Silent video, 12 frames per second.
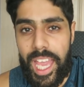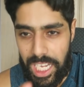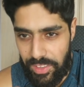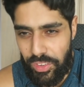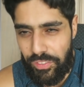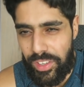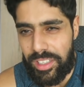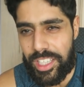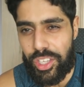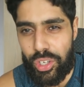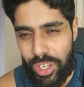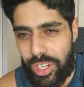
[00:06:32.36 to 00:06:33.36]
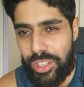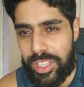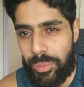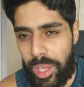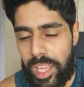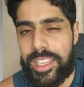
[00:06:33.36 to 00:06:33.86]
And if you feel that you're not
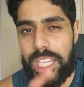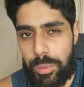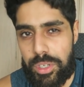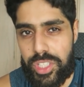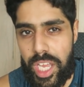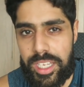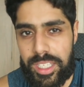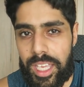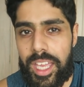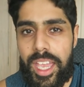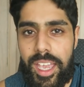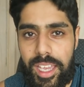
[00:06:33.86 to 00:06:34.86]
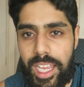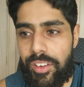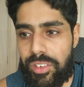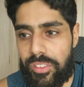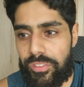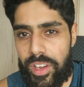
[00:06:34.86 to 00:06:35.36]
losing weight, then we'll change it. And
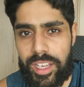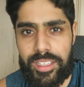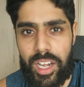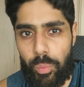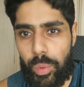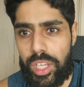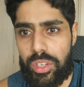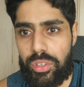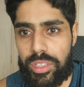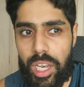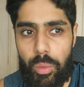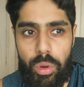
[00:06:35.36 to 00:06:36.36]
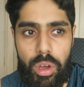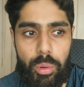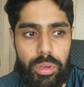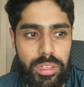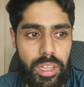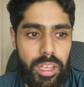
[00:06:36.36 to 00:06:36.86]
after the first like week or two, they're like,
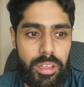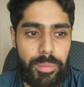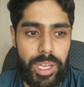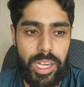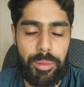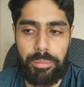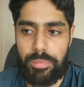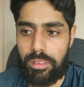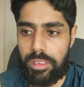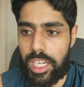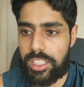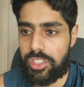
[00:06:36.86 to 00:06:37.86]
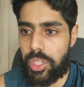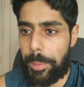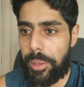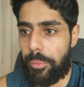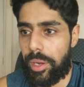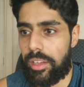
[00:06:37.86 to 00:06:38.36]
whoa, what the hell, man? I'm actually
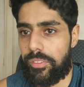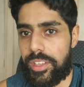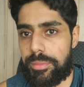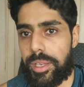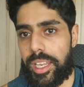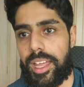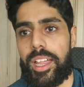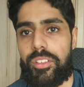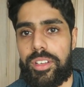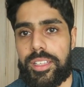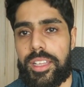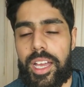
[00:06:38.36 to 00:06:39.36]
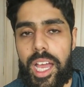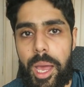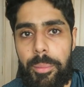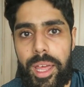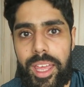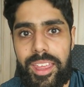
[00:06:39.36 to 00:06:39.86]
dropping weight on this many calories.
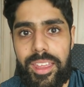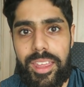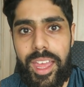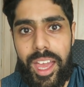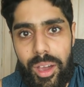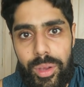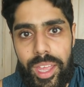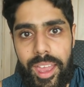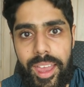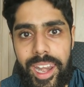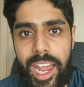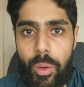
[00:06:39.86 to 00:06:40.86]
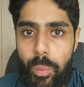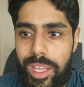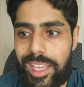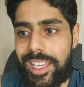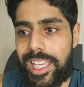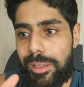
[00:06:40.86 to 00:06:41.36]
I'm like, hell yeah, and now we
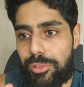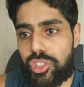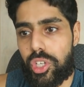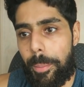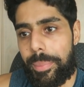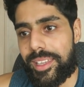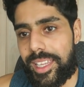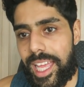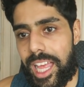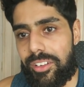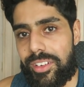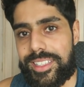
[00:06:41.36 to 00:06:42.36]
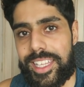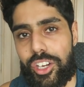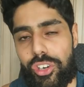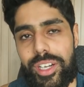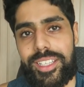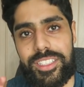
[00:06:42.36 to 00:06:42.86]
can keep dropping the calories,
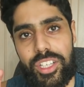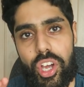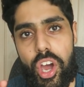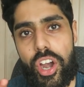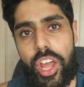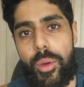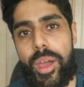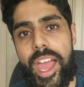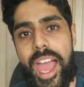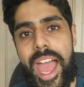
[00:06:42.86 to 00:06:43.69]
increasing the cardio.